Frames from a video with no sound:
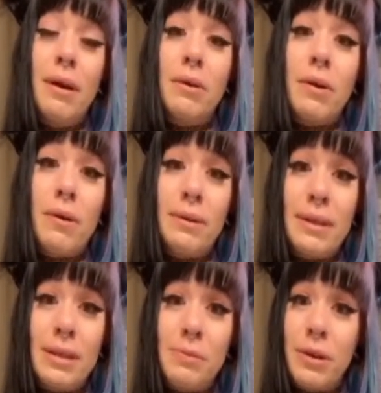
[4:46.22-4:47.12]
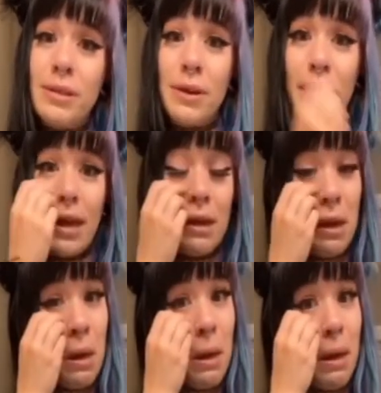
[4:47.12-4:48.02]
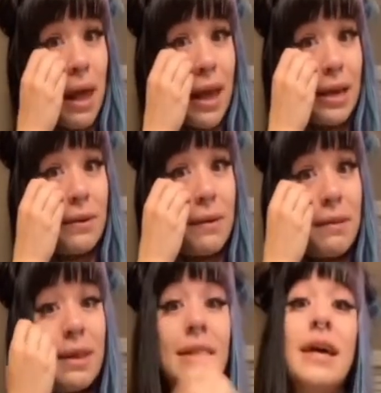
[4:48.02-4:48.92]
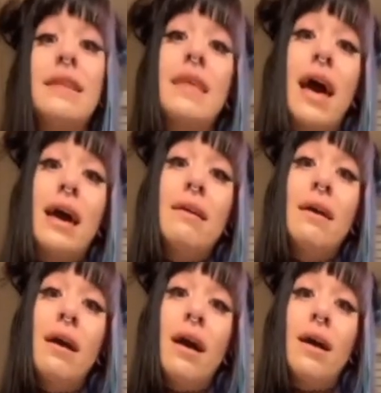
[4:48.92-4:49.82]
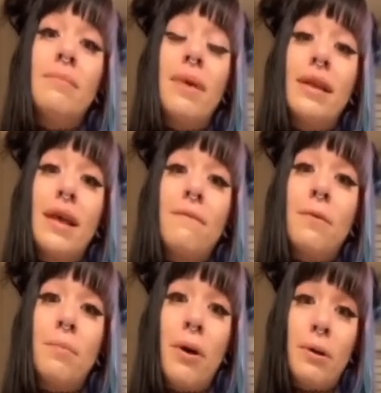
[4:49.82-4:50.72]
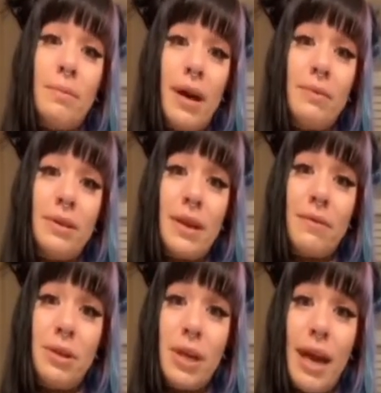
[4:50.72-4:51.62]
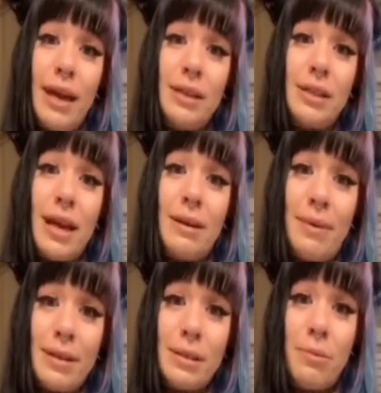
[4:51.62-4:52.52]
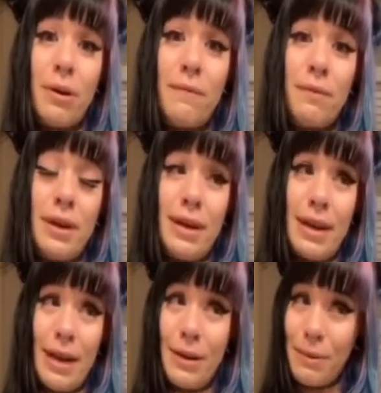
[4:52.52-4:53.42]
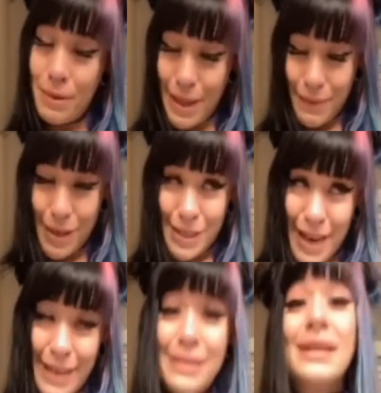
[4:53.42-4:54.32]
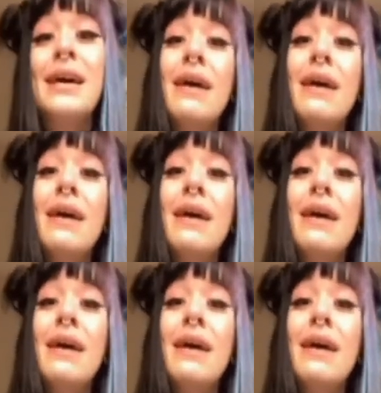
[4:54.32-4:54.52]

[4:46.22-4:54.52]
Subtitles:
grow into this persona and do everything like that. My love for Pokemon will never change, and my support for Nintendo will never change.